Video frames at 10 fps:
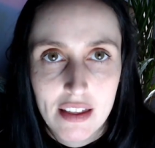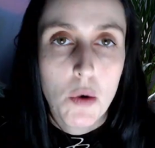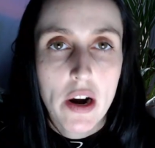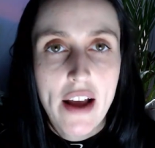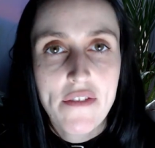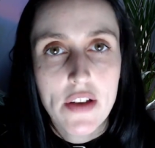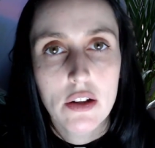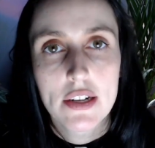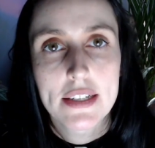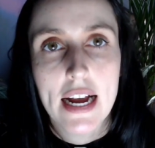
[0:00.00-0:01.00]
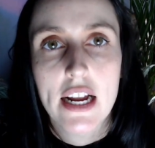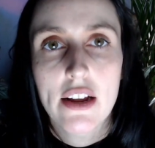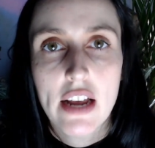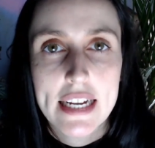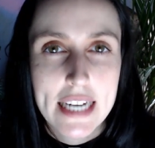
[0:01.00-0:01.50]
And what I feel is that
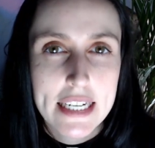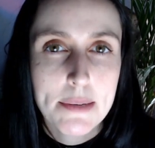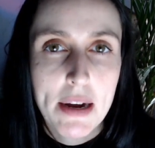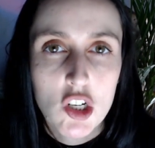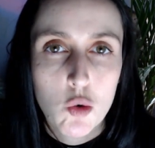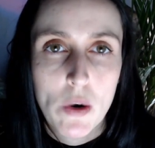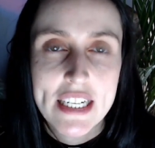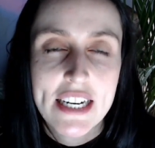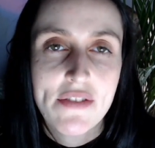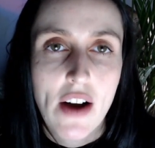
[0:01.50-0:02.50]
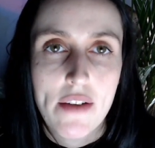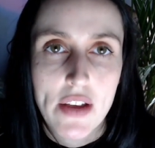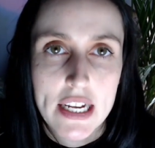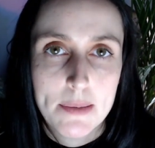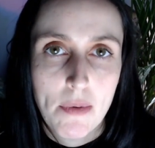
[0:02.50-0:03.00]
it takes about 25
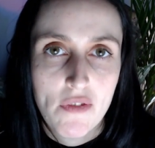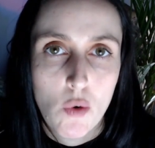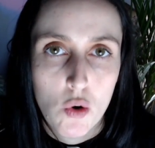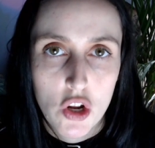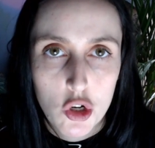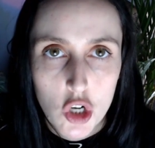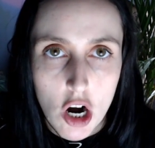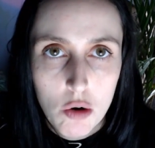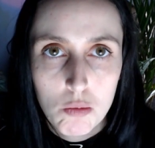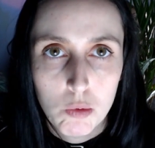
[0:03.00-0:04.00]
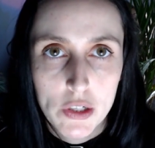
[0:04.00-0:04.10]
years before your childhood